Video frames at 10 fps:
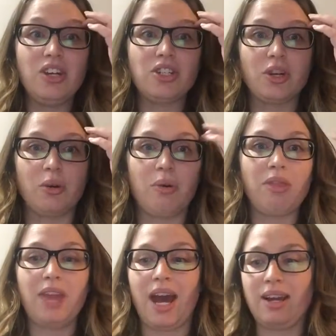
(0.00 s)

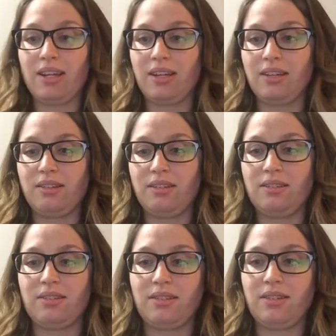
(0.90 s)
So that
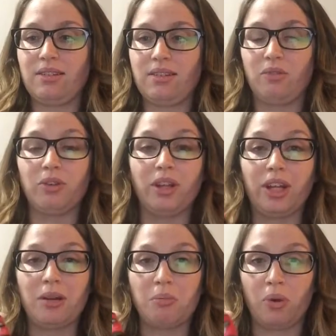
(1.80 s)
is
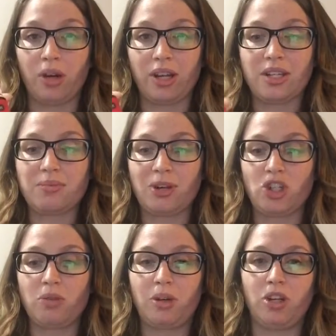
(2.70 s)
really important,
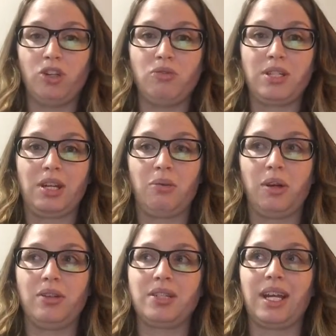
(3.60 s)
especially when you're using
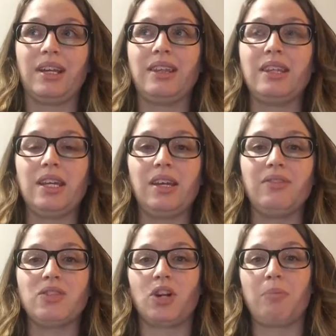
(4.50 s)
oils like
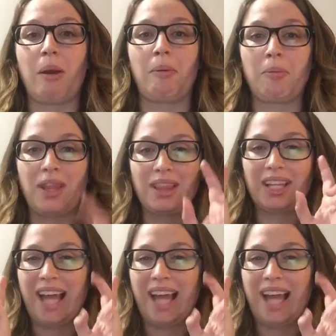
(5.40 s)
thieves or peppermint